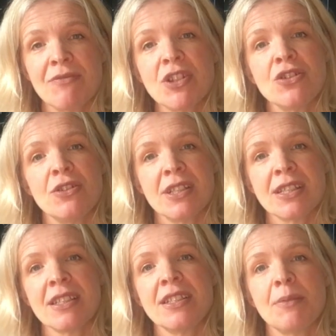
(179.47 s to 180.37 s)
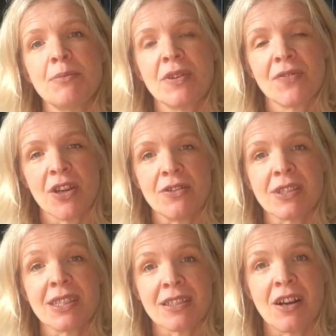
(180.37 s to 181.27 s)
It reduces the number of those
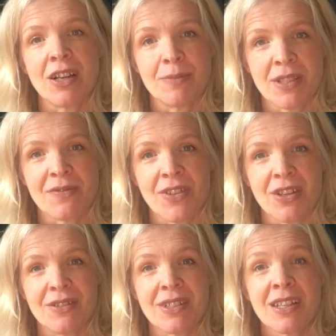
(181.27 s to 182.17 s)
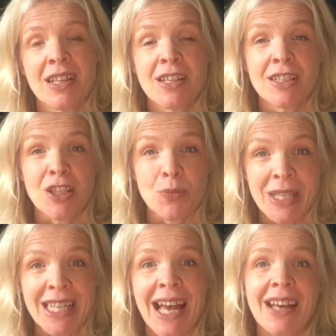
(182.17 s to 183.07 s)
and the types of those so that we
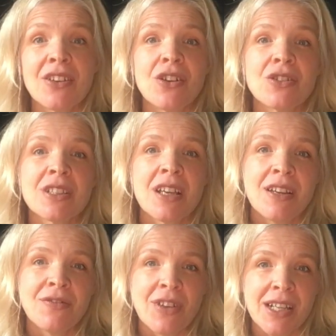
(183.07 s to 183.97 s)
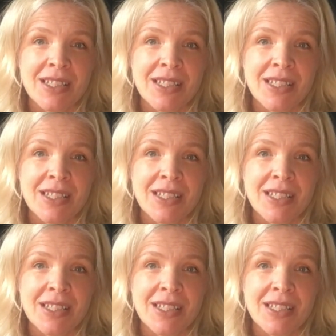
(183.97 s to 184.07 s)
cannot fight